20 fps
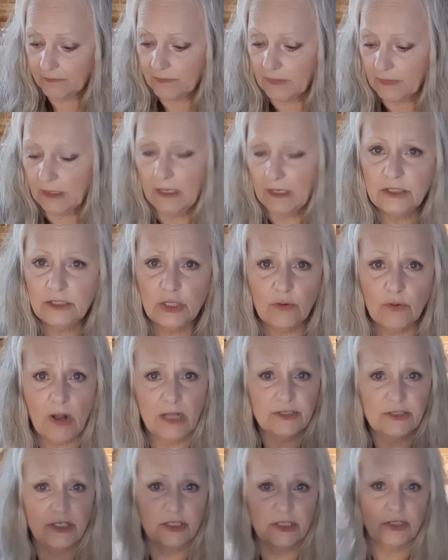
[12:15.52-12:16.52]
So I'll
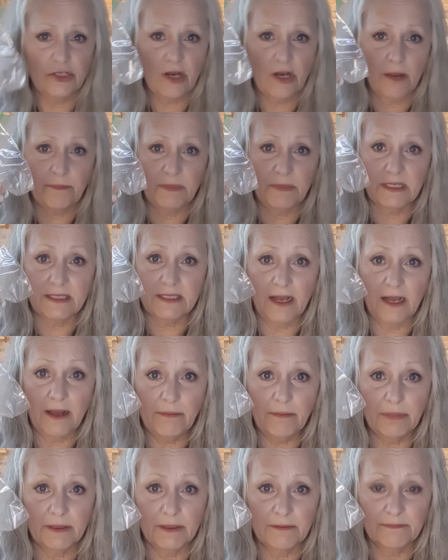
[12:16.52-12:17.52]
just chop this up
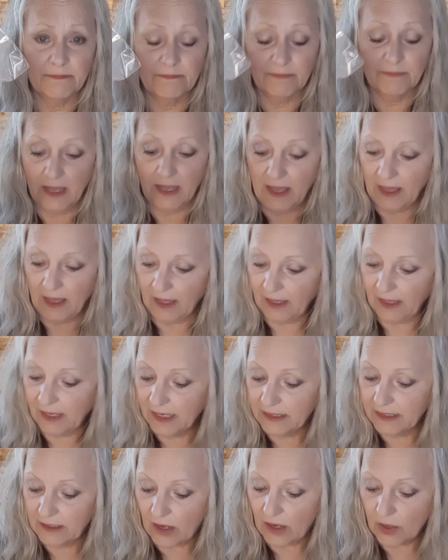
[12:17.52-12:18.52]

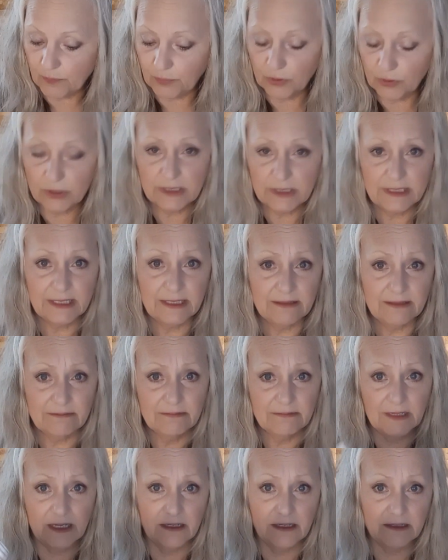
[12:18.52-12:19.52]
and I'll put it in
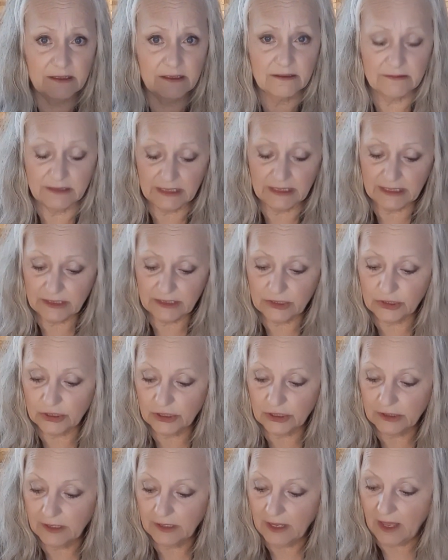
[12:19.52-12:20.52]
a little dish
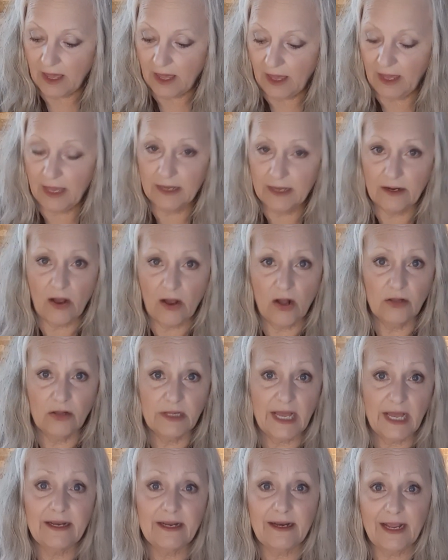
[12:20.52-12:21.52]
and I'll
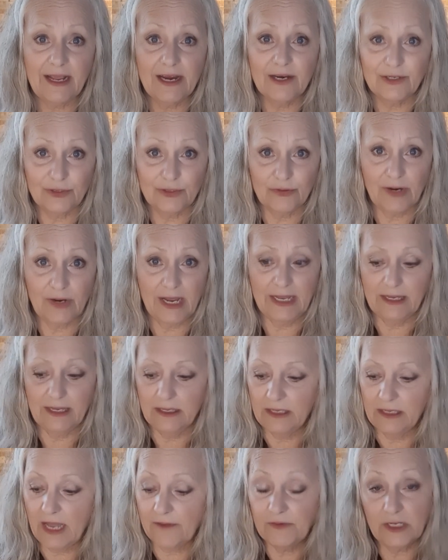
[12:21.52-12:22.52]
let it air dry.
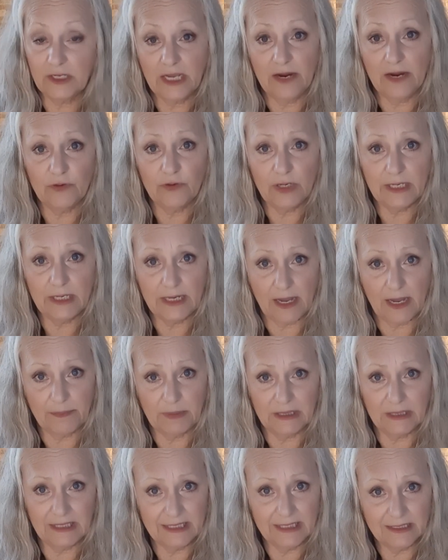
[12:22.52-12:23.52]
You have to cover it up a
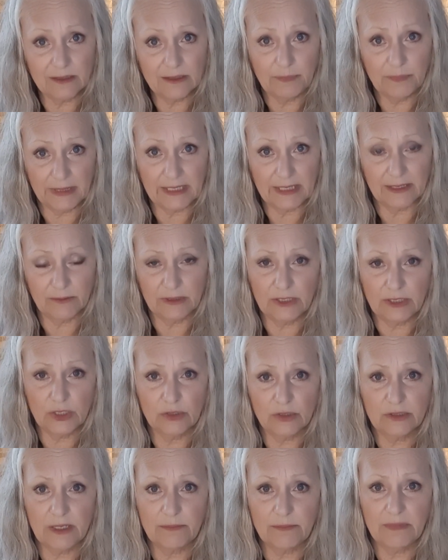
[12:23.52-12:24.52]
little bit, you know,
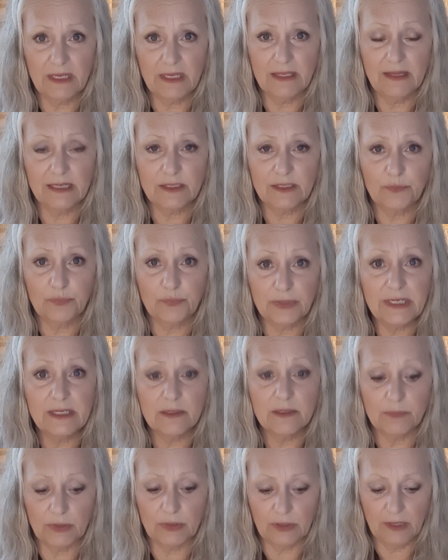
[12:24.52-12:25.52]
something that's breathable,